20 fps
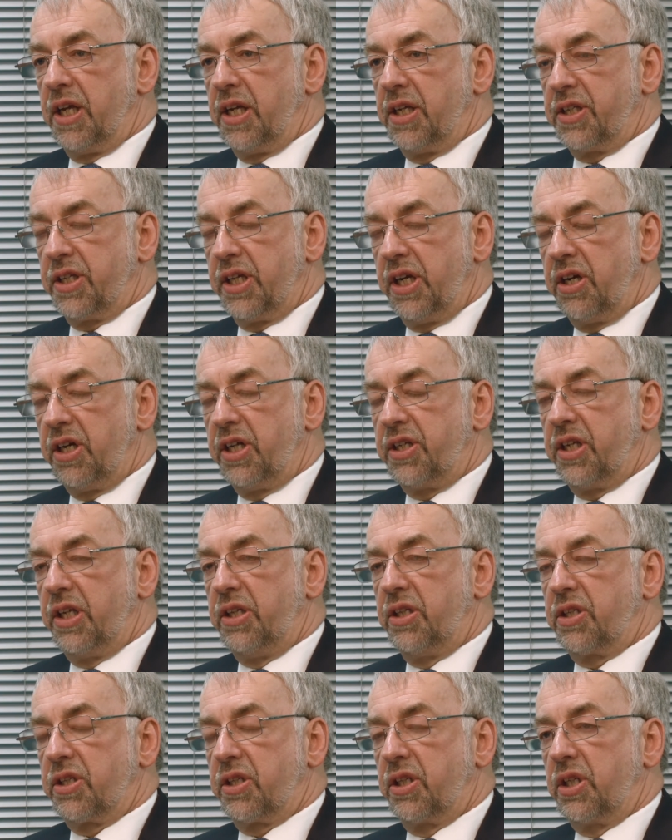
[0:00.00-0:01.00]
a serious
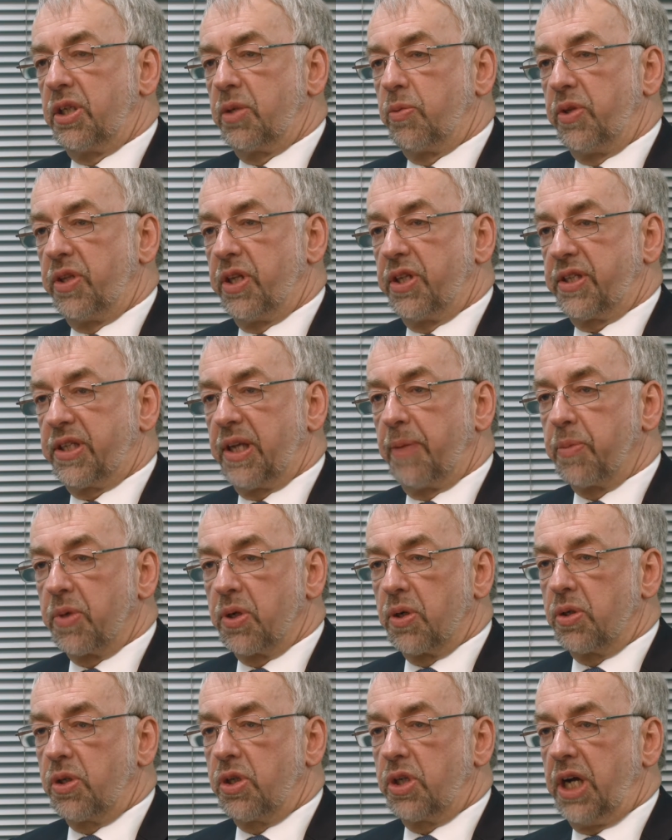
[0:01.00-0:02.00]
incident with a
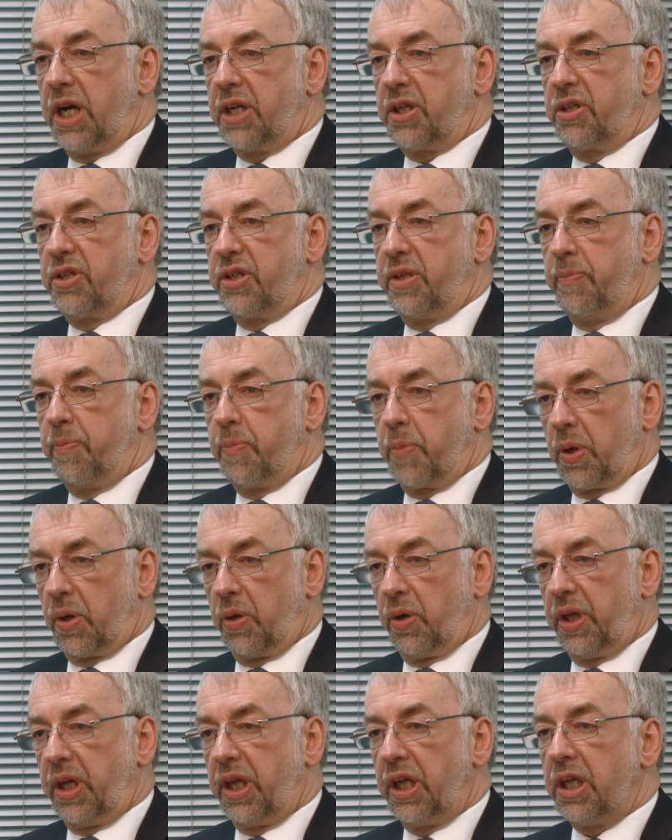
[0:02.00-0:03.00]
subcontractor's
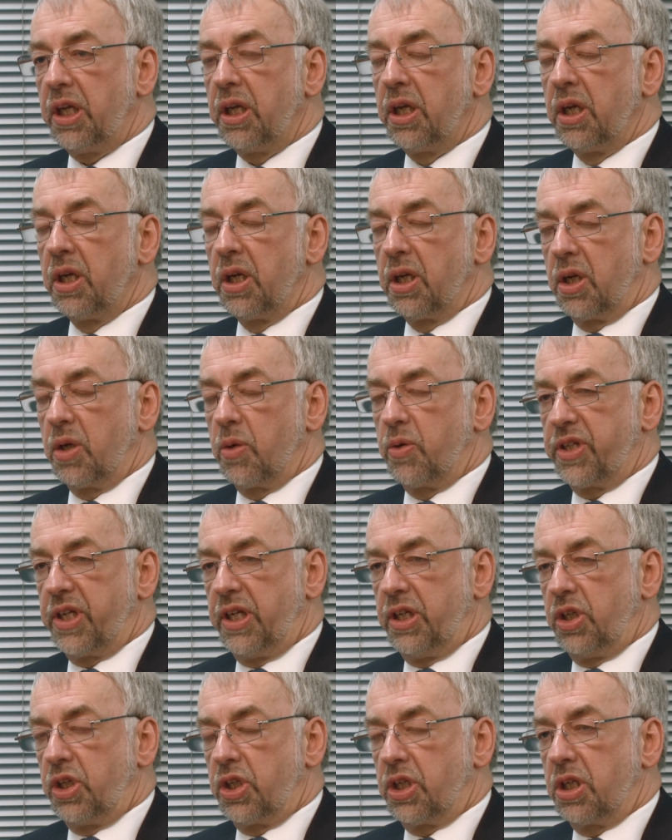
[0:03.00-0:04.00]
employee who was
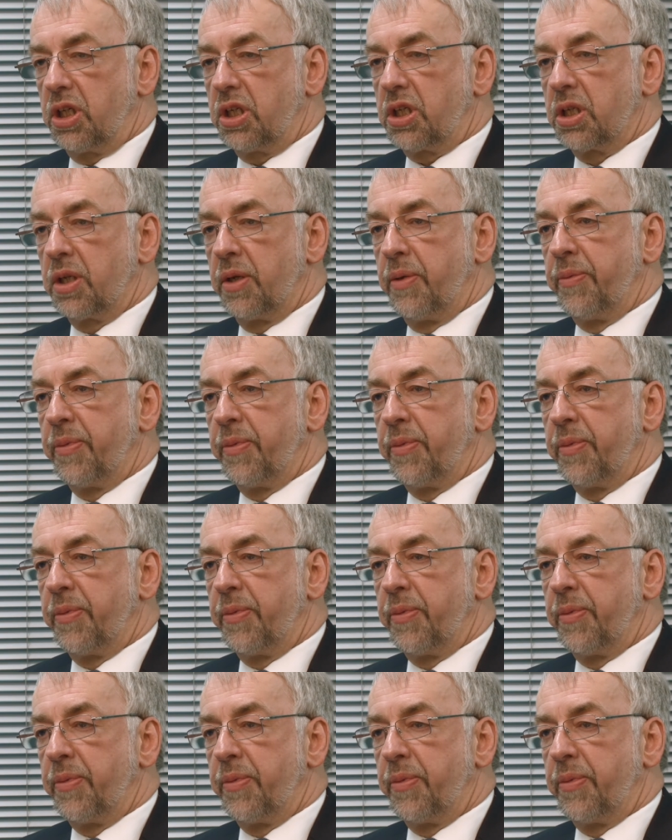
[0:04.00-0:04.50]
injured.